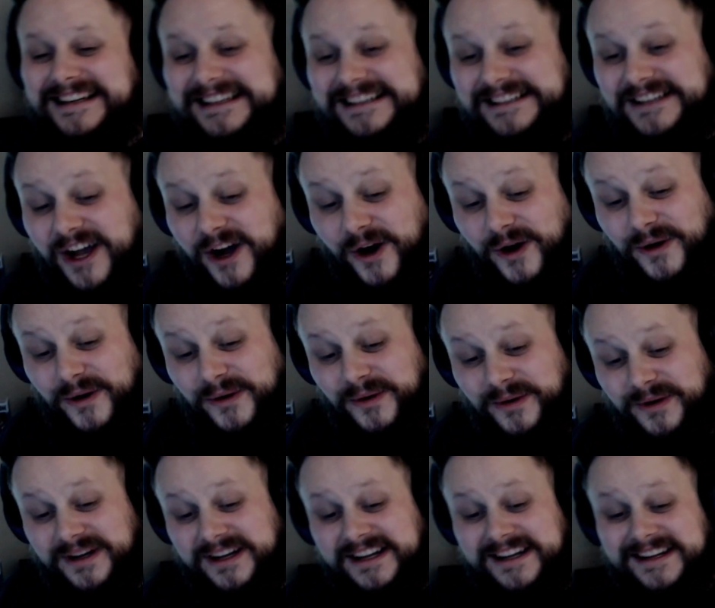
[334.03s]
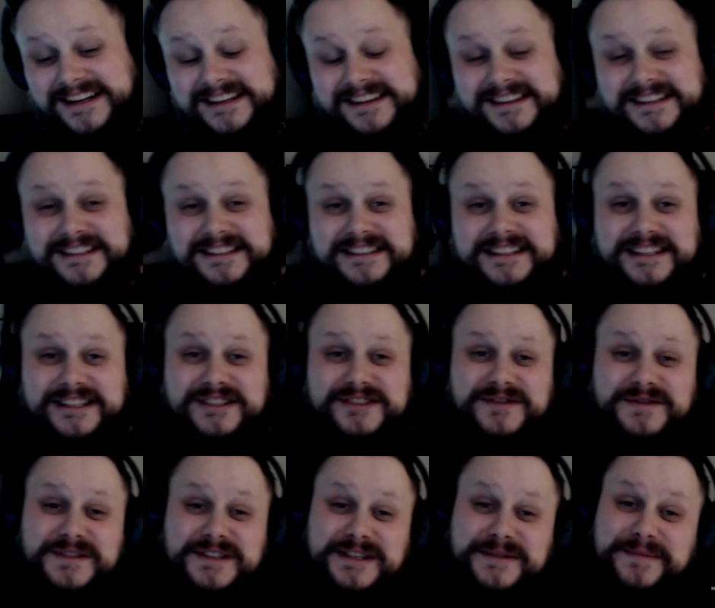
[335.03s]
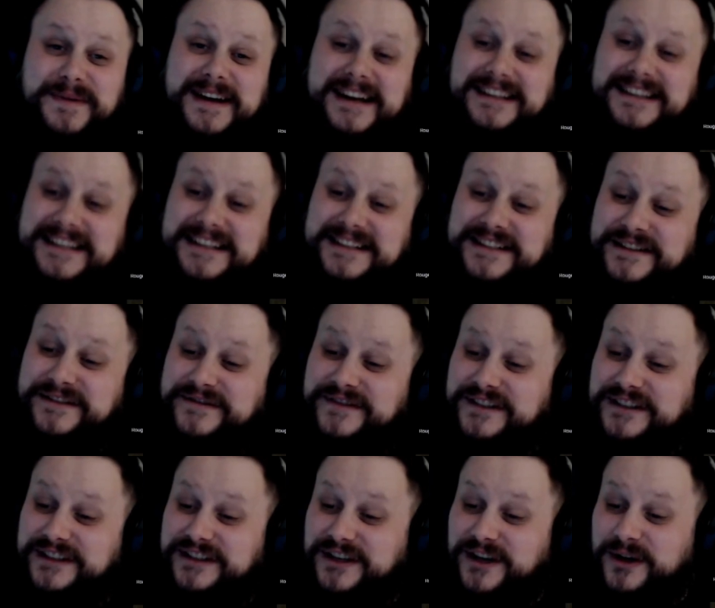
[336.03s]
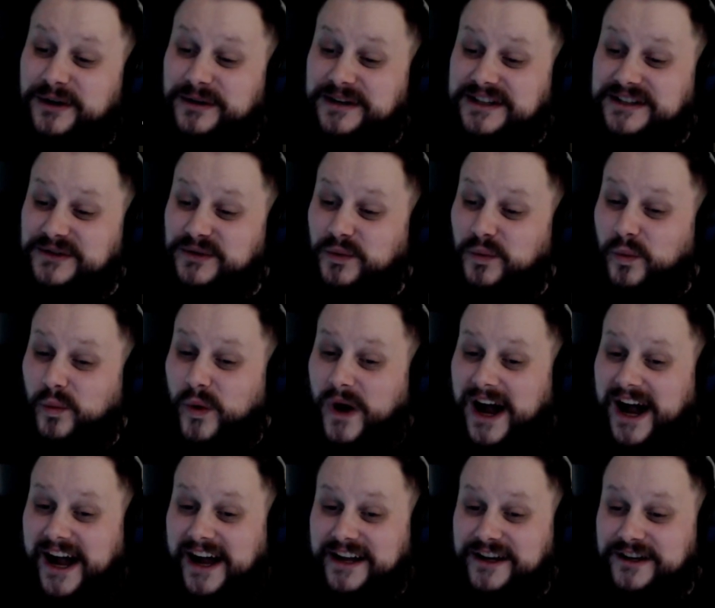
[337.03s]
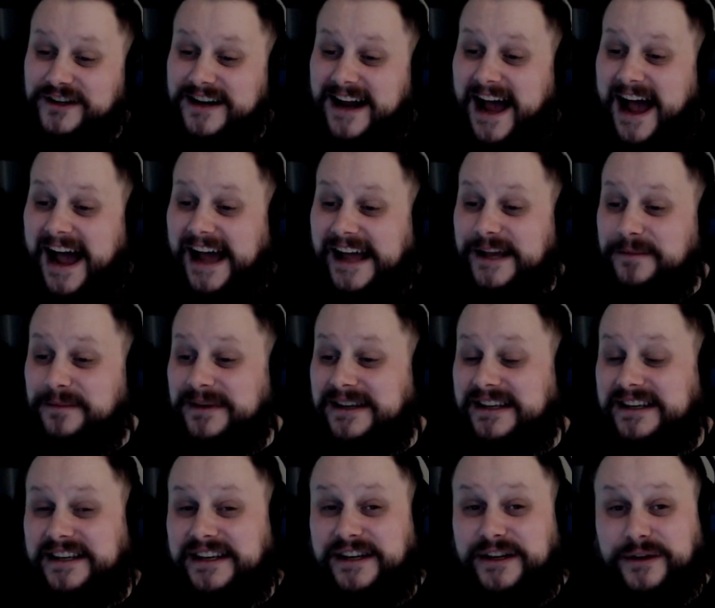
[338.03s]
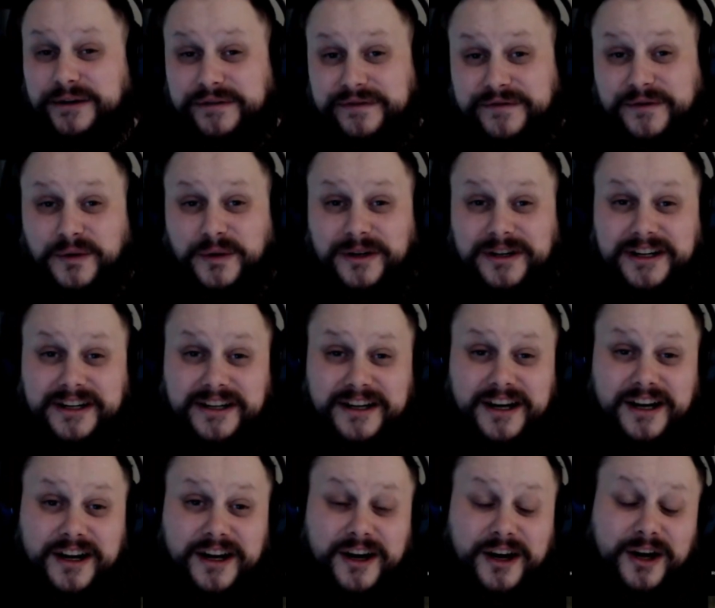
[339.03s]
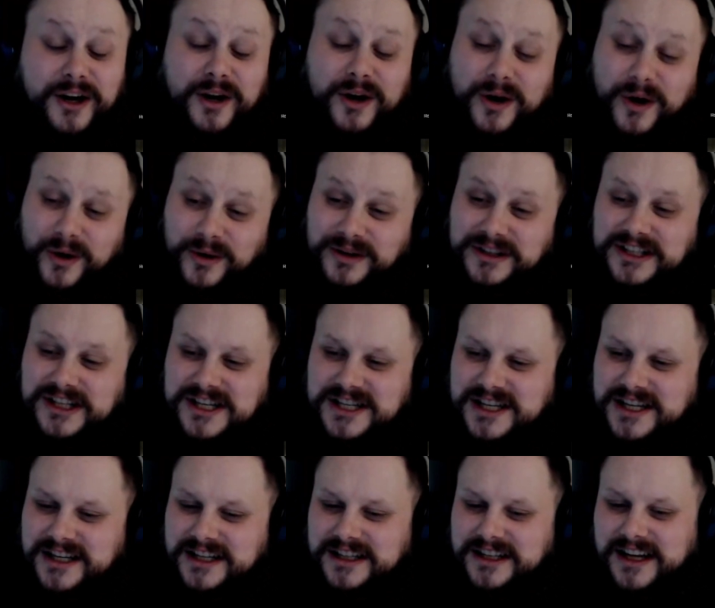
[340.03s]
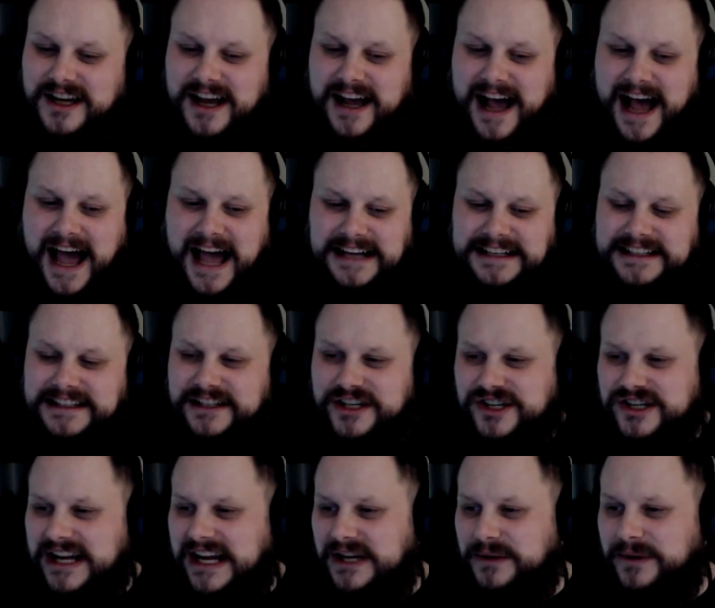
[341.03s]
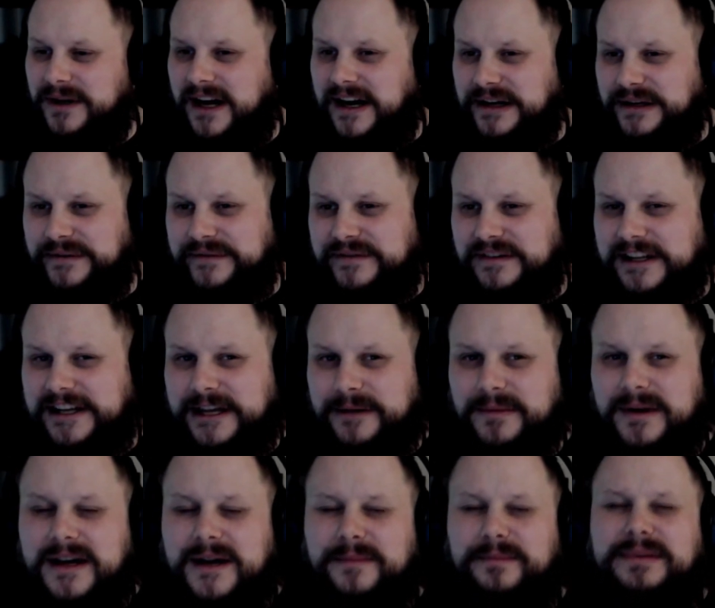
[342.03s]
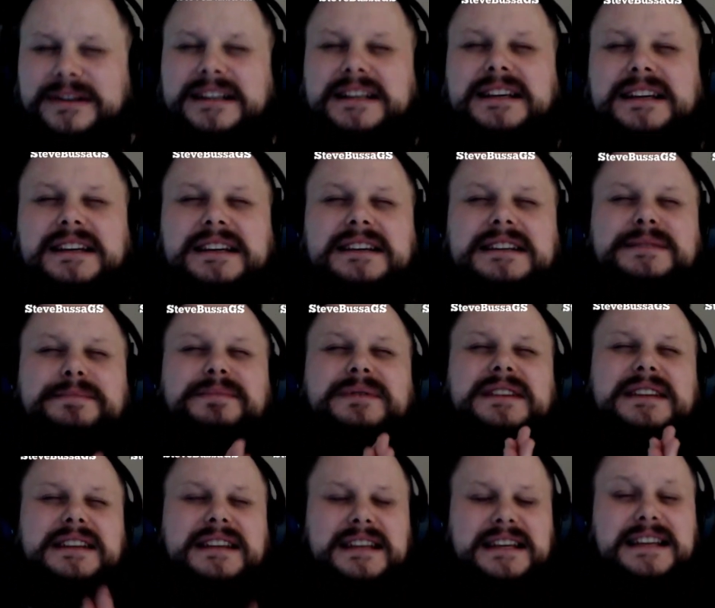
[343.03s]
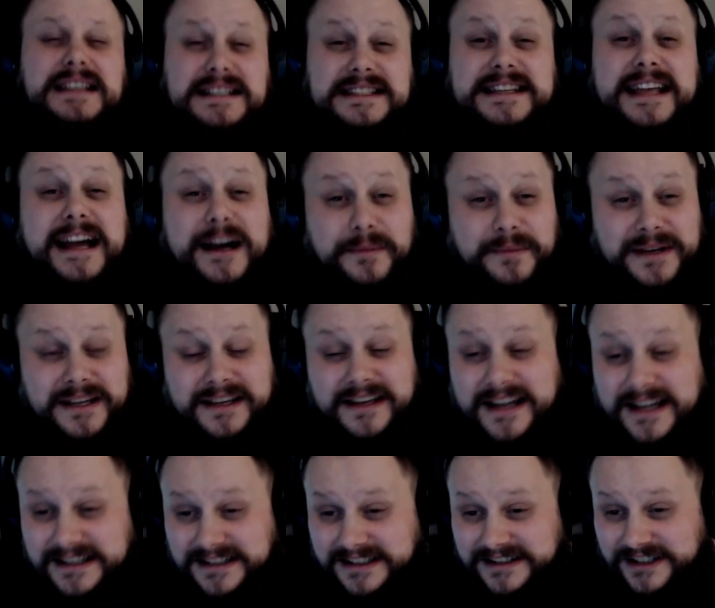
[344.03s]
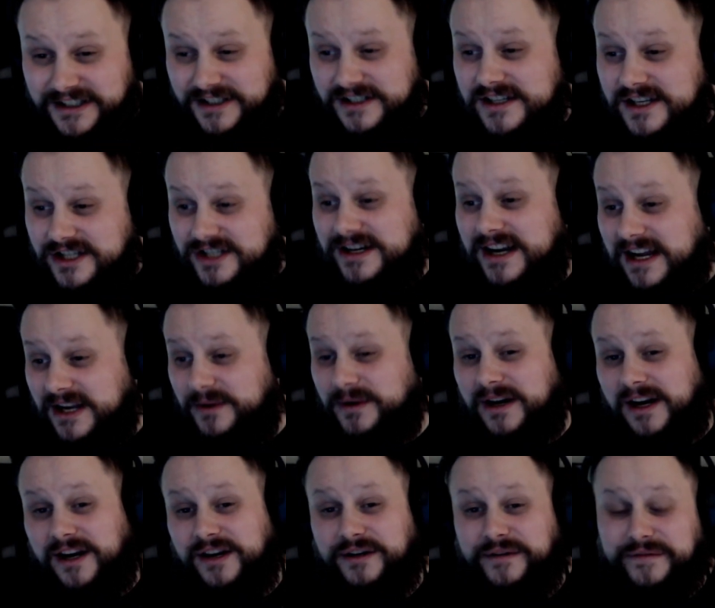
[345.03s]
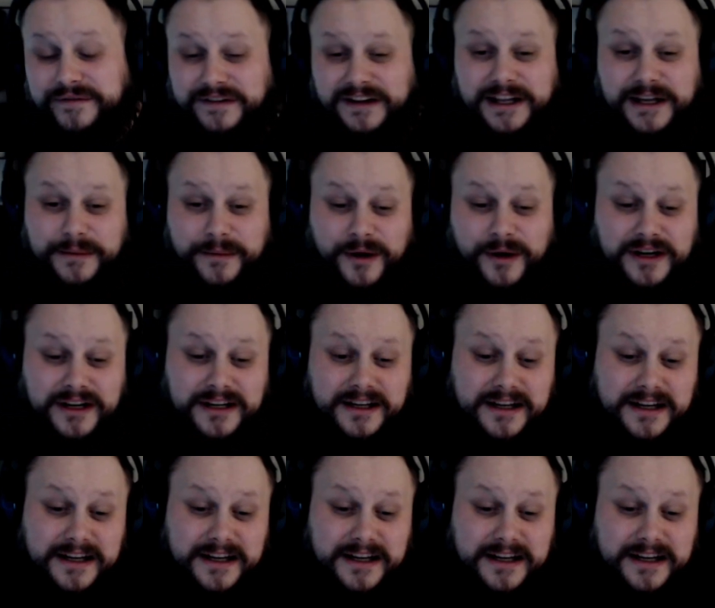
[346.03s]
Yo, the disrespect in the video is wild. I am here for it. Holy shit. I need a track with her and Flame. Please, please tell me that there's a track with her and Flame on it.